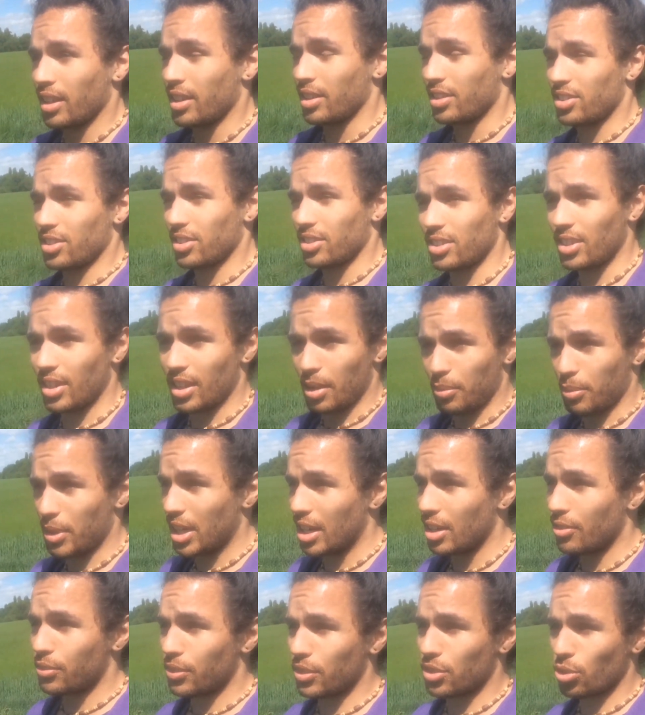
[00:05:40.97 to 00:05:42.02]
this is, I
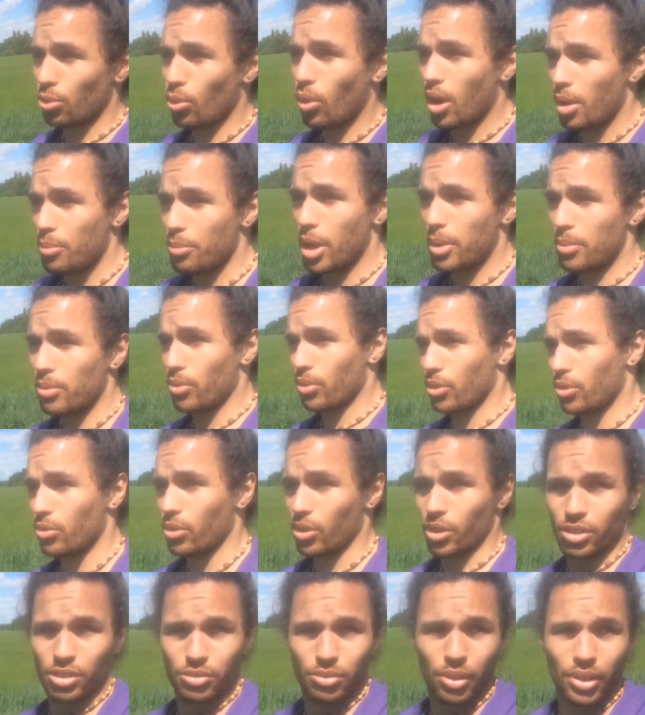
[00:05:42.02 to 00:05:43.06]
mean, if it's Hawaiian Baby Red
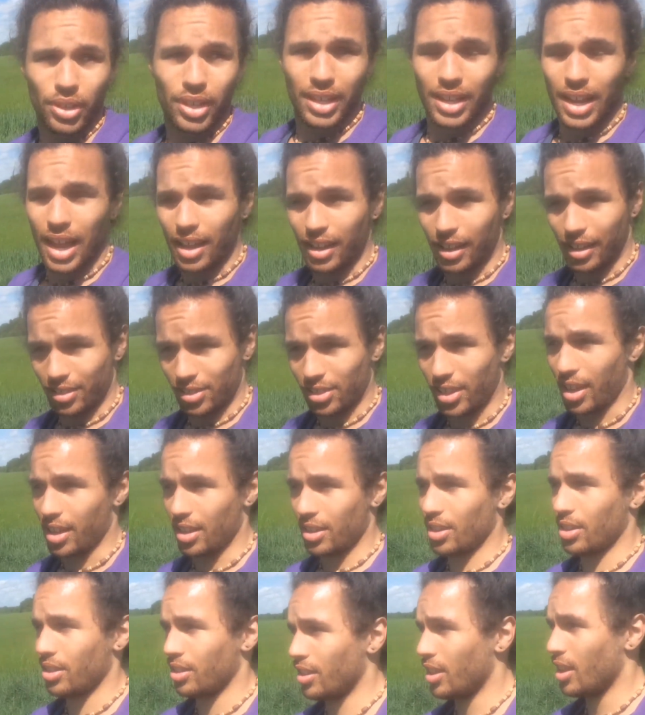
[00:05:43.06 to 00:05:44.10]
Rose fucking
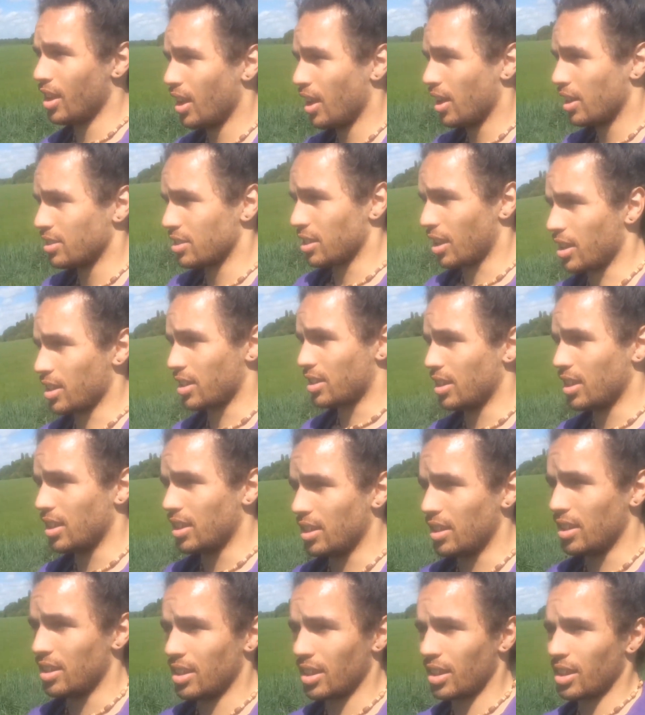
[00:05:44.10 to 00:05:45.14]
LSA, it's like
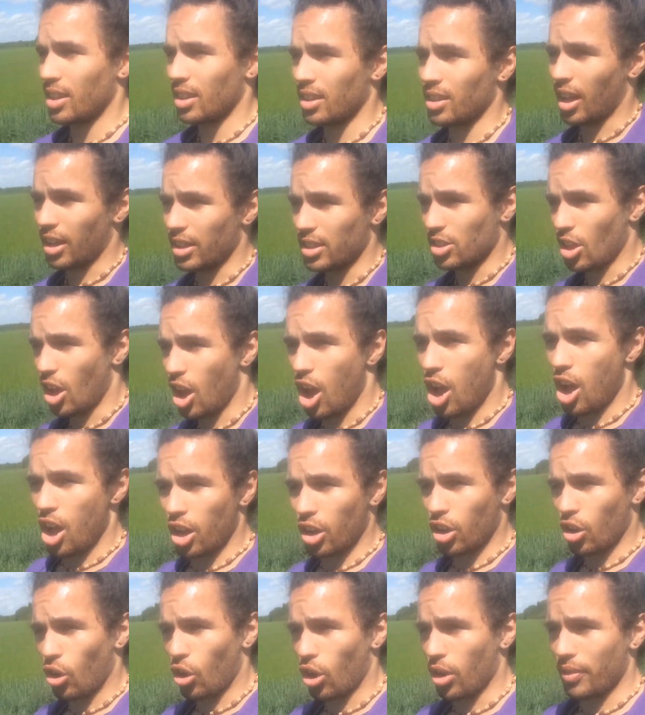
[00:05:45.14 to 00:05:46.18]
the
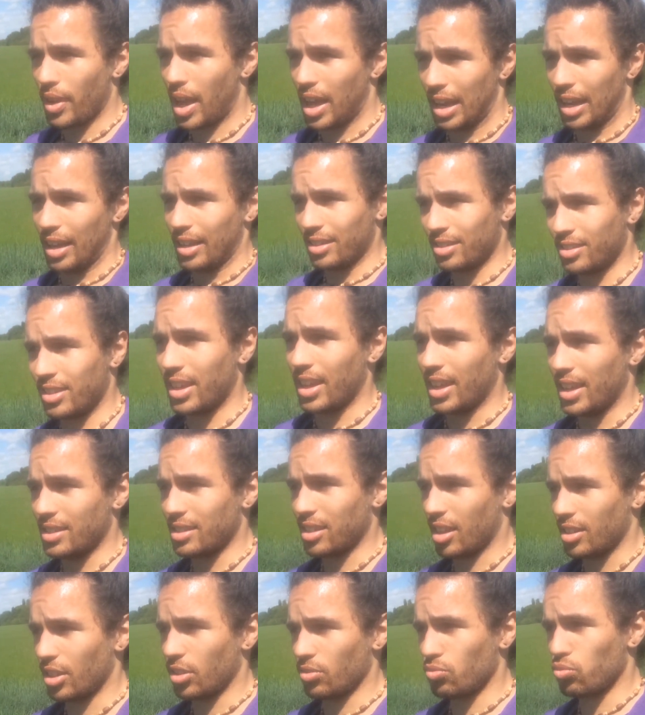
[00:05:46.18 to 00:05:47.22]
ergot of LSD.
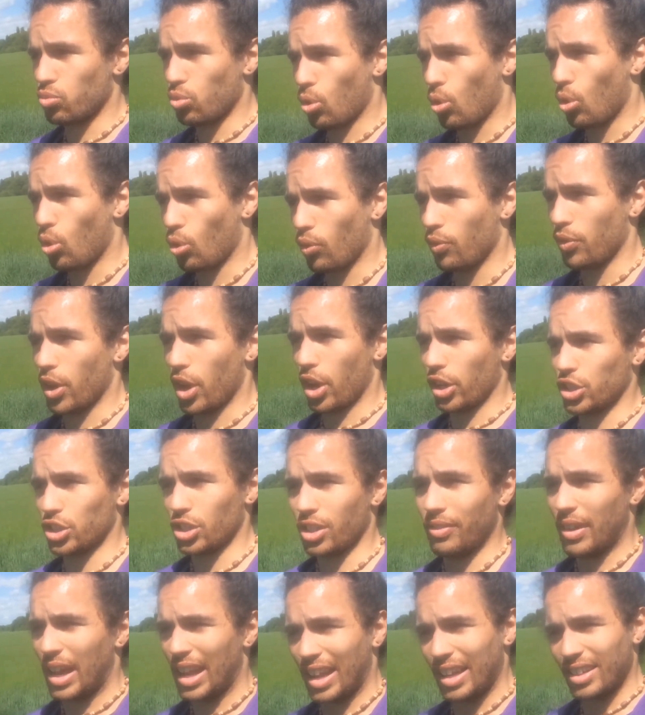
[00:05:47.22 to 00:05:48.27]
It's like the raw
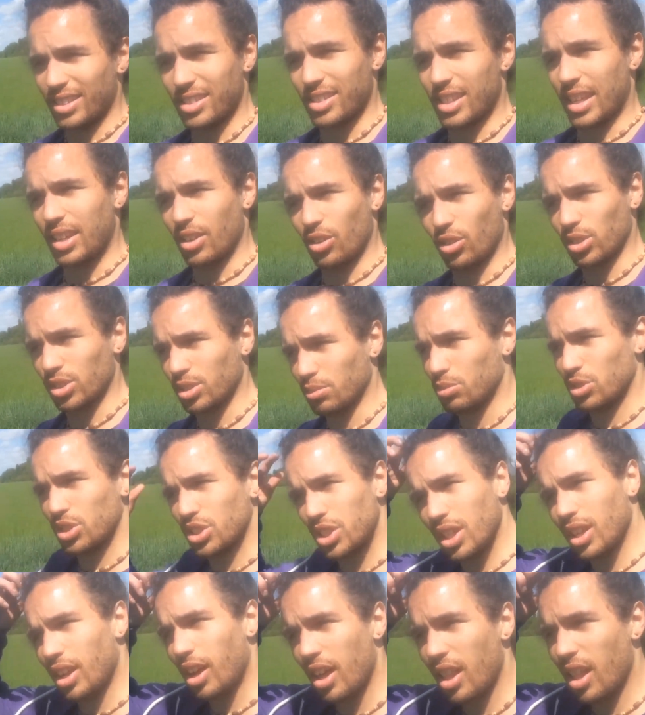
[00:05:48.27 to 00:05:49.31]
version of LSD or some
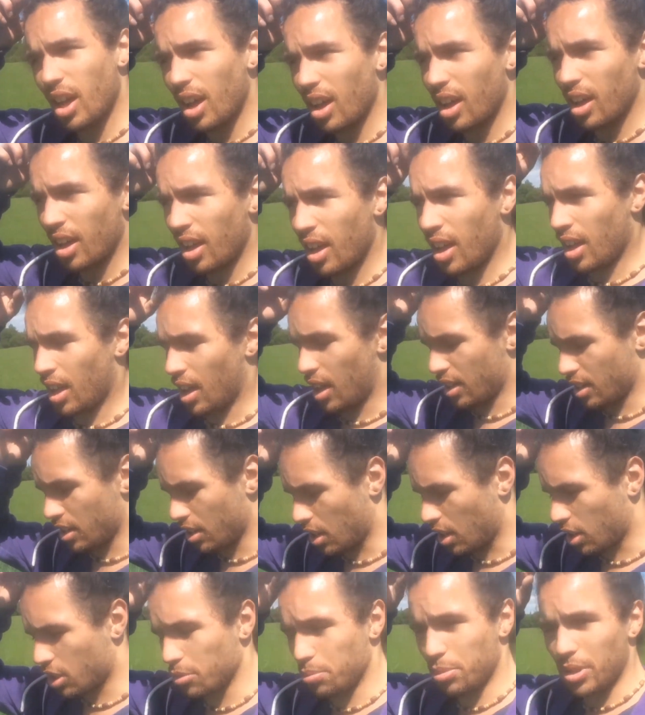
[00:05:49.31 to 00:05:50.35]
shit like that. I don't
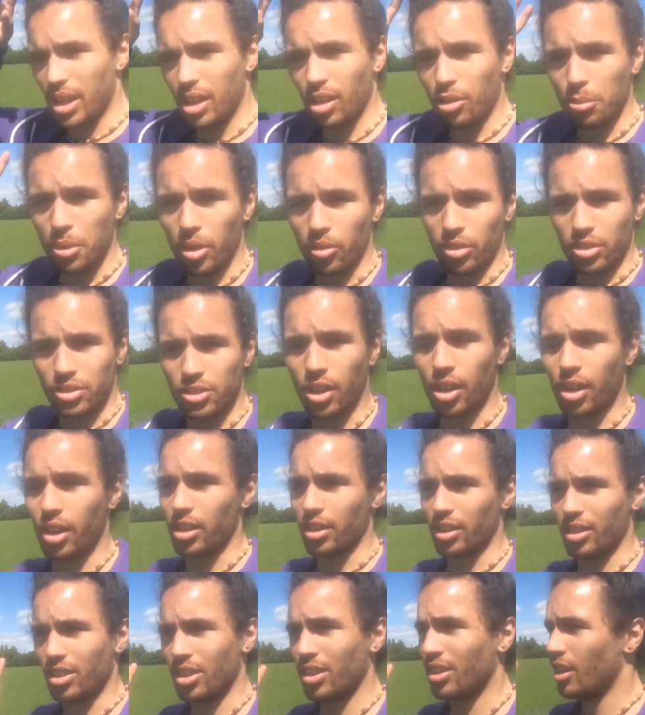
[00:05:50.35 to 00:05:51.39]
know, I could be a little bit
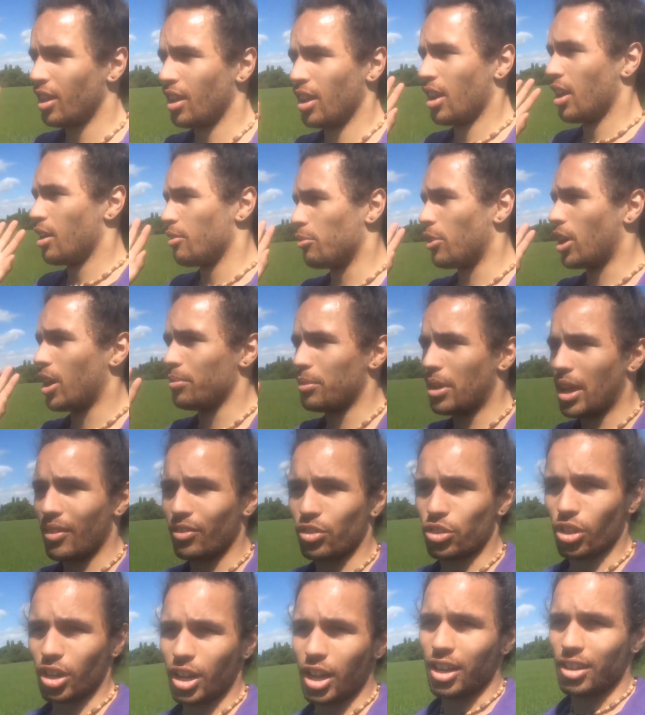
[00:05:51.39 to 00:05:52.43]
retarded. Mind me, I
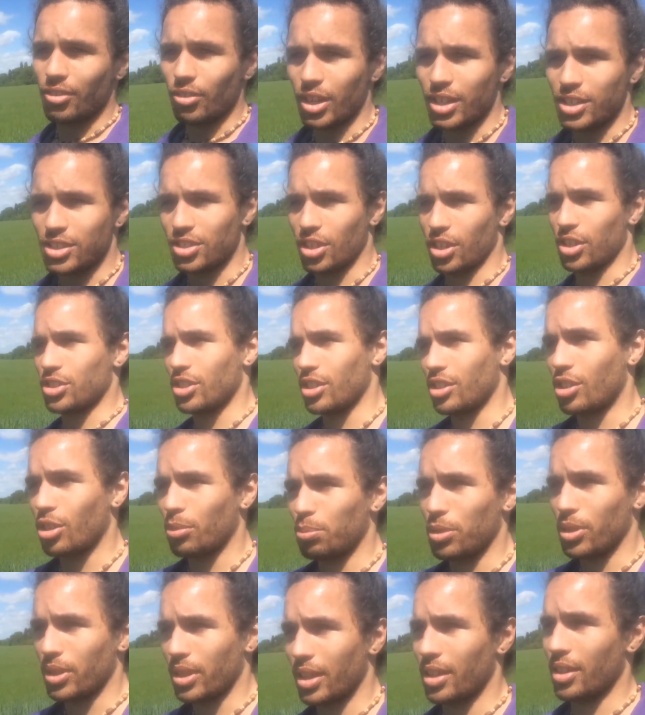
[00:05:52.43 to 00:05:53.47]
haven't done any research in a
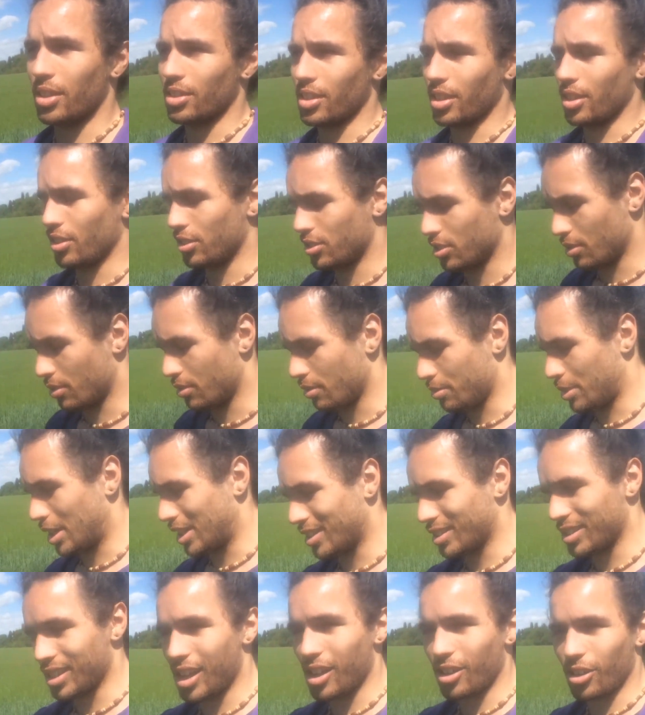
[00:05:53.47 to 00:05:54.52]
couple of years now, so I'm a
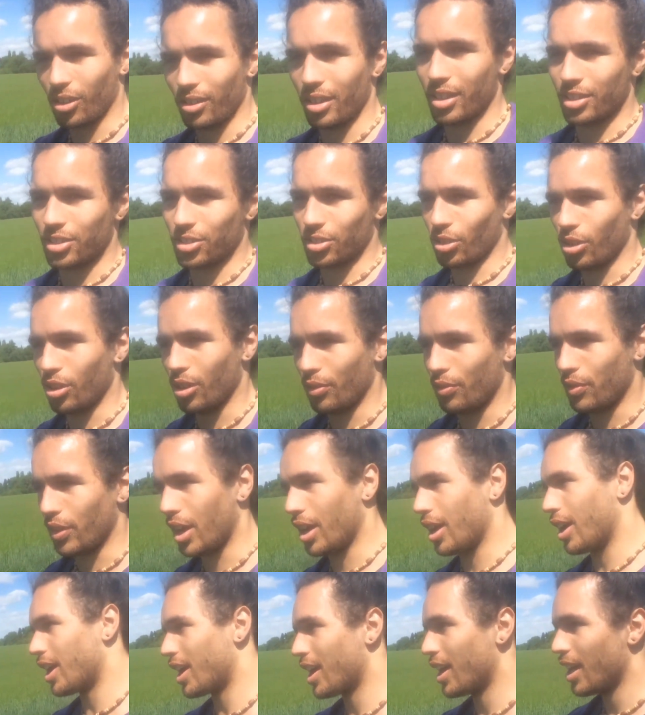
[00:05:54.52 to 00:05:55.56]
bit slack on this sort
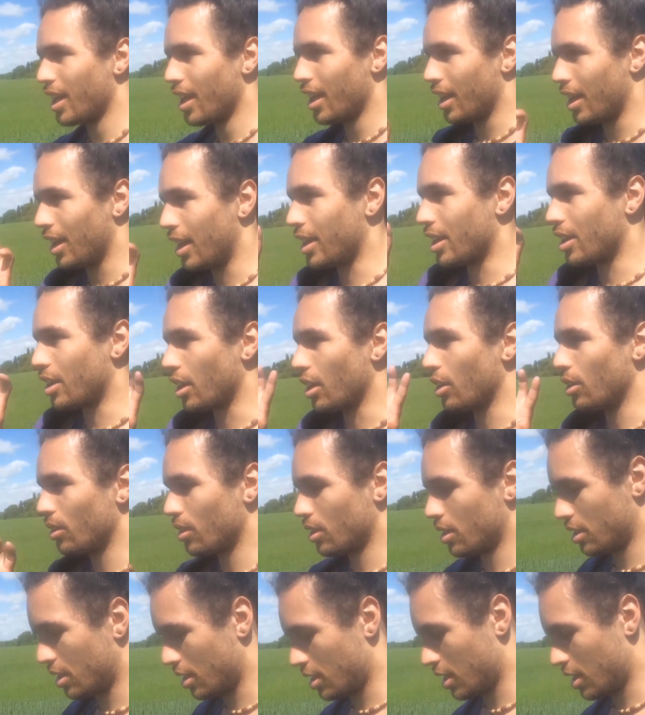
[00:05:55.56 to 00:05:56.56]
of lingo.